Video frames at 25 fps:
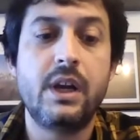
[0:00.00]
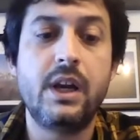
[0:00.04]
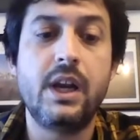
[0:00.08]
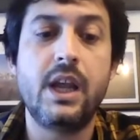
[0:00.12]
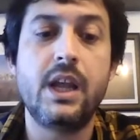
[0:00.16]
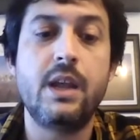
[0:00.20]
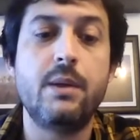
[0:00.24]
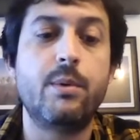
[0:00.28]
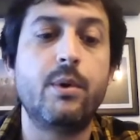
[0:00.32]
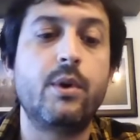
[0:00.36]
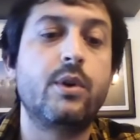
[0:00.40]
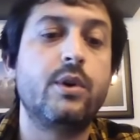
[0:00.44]

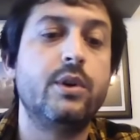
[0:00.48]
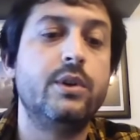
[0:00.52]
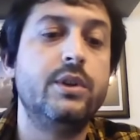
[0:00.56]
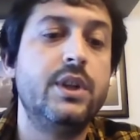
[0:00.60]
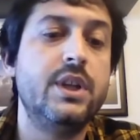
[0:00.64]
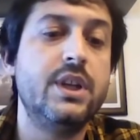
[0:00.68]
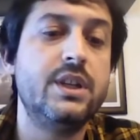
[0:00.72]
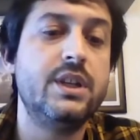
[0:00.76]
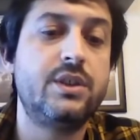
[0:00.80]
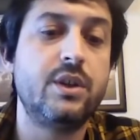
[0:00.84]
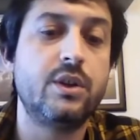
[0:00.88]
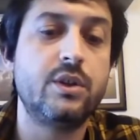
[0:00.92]
labor
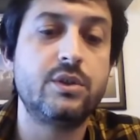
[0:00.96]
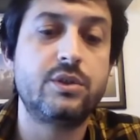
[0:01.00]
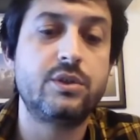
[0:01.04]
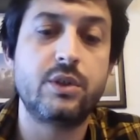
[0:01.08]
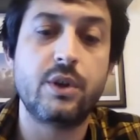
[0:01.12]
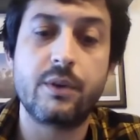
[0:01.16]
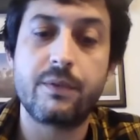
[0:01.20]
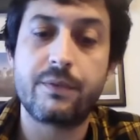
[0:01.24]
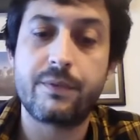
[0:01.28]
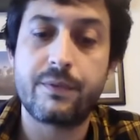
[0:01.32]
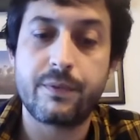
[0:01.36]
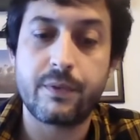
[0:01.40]

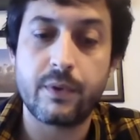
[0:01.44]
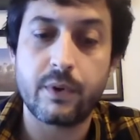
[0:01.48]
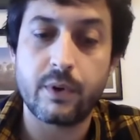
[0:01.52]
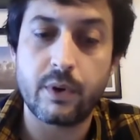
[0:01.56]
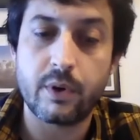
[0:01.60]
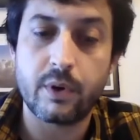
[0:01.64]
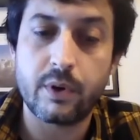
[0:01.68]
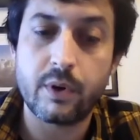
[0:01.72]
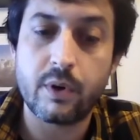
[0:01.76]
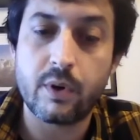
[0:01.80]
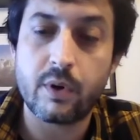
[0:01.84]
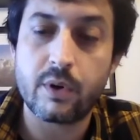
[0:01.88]
conditions of
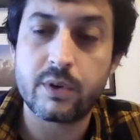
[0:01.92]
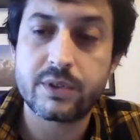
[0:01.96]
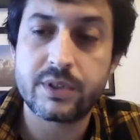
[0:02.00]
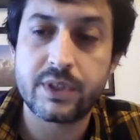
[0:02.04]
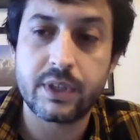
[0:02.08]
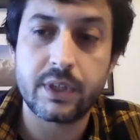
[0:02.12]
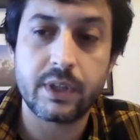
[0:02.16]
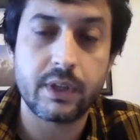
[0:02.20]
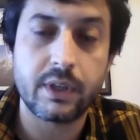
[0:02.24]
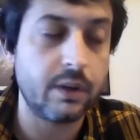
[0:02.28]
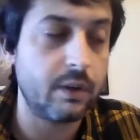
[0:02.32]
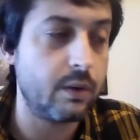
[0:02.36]

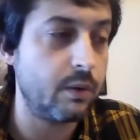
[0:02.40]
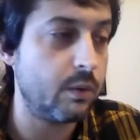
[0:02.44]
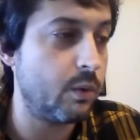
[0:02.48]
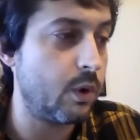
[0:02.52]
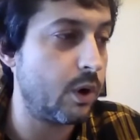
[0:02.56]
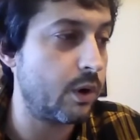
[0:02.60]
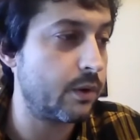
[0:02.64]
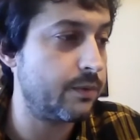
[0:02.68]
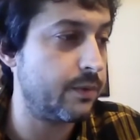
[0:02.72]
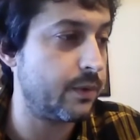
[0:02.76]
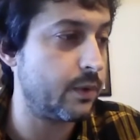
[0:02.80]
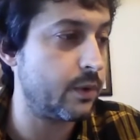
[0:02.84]
nursing
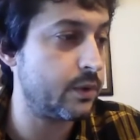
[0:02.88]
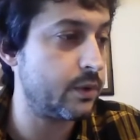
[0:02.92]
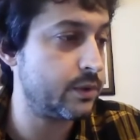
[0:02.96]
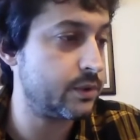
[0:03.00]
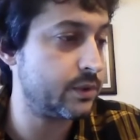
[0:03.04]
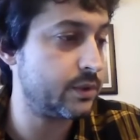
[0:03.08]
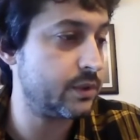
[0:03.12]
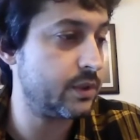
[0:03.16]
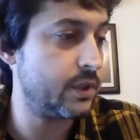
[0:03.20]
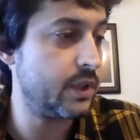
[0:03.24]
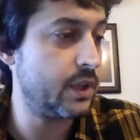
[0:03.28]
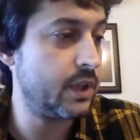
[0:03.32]

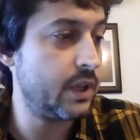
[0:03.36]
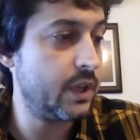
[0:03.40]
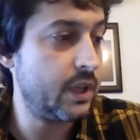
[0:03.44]
workforce.